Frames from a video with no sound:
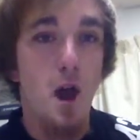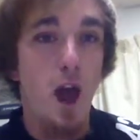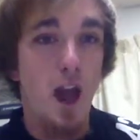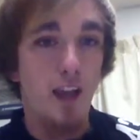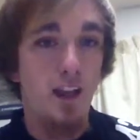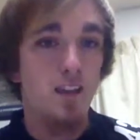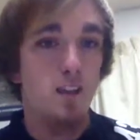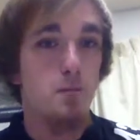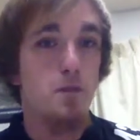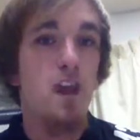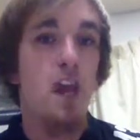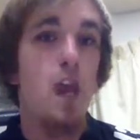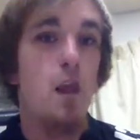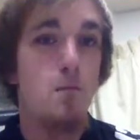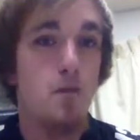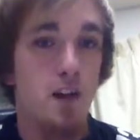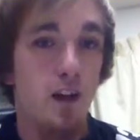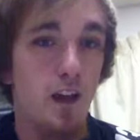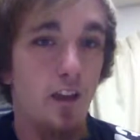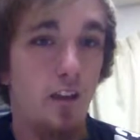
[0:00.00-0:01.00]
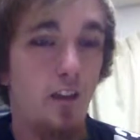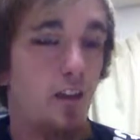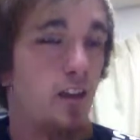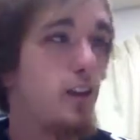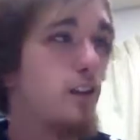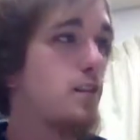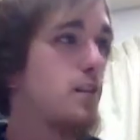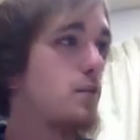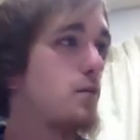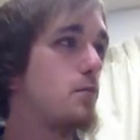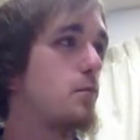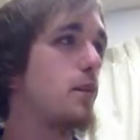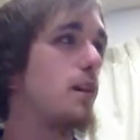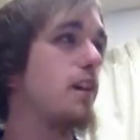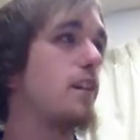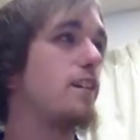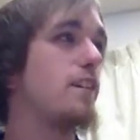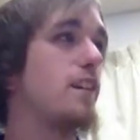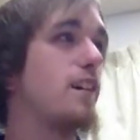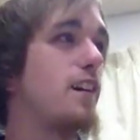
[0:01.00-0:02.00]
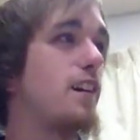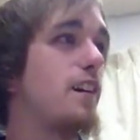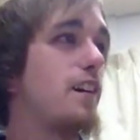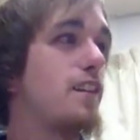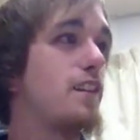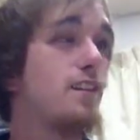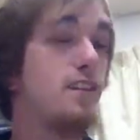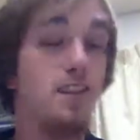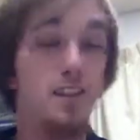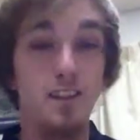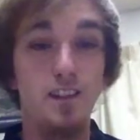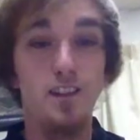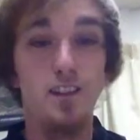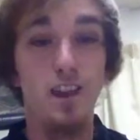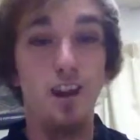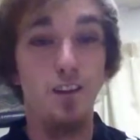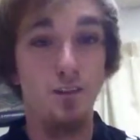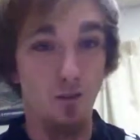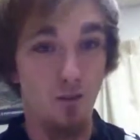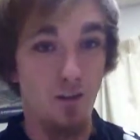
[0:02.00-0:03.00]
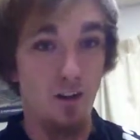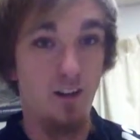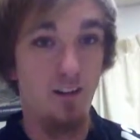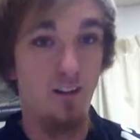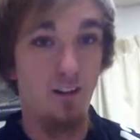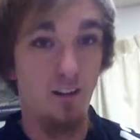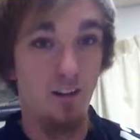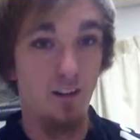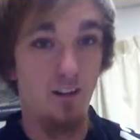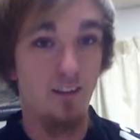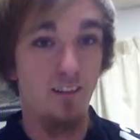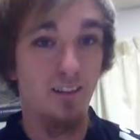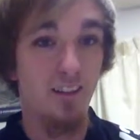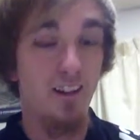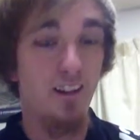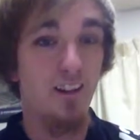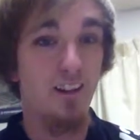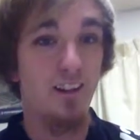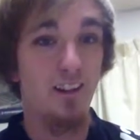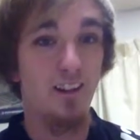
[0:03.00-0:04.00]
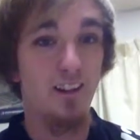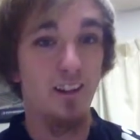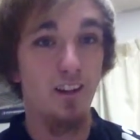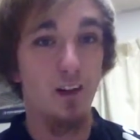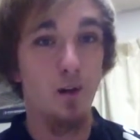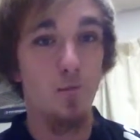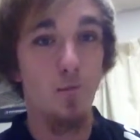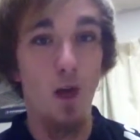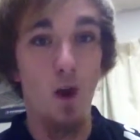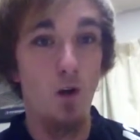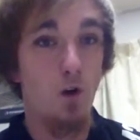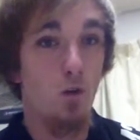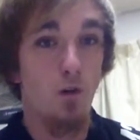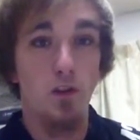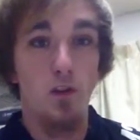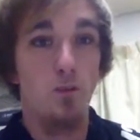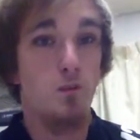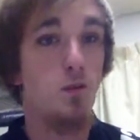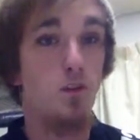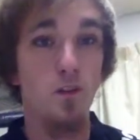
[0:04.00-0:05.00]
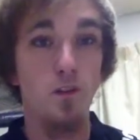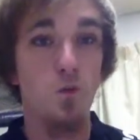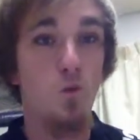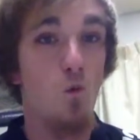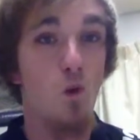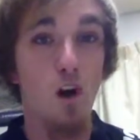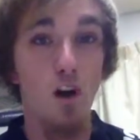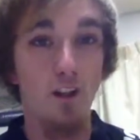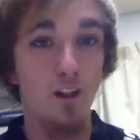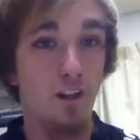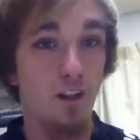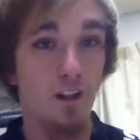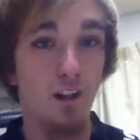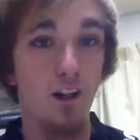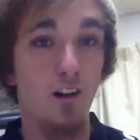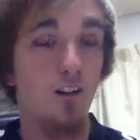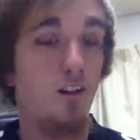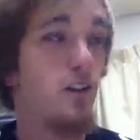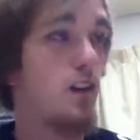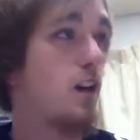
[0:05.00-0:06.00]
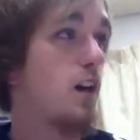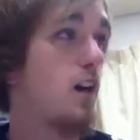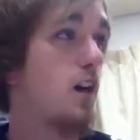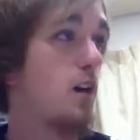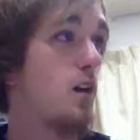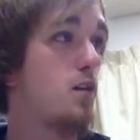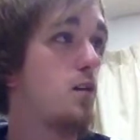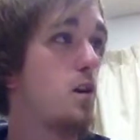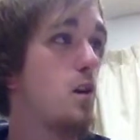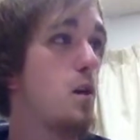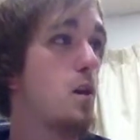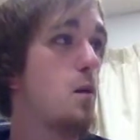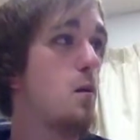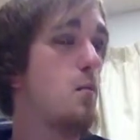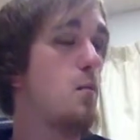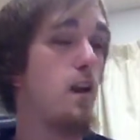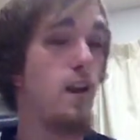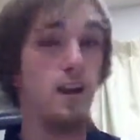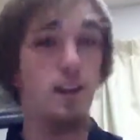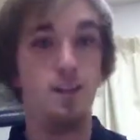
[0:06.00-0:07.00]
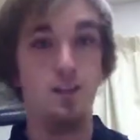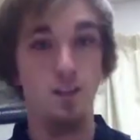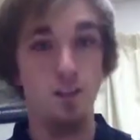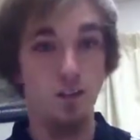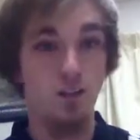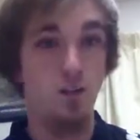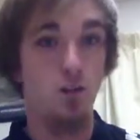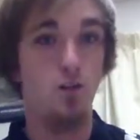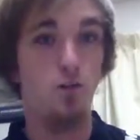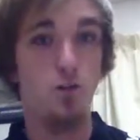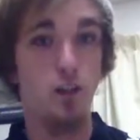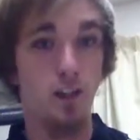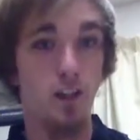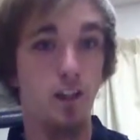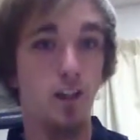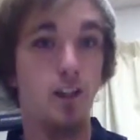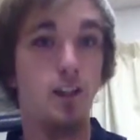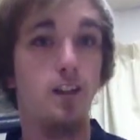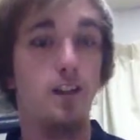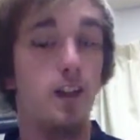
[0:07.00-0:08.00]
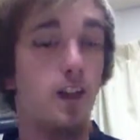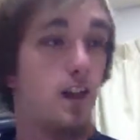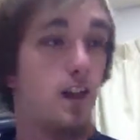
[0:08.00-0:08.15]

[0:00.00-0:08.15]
I guess I became an athlete, but these guys are crazy good, and I don't know what they're putting in the water here, but I guess I need to start drinking it.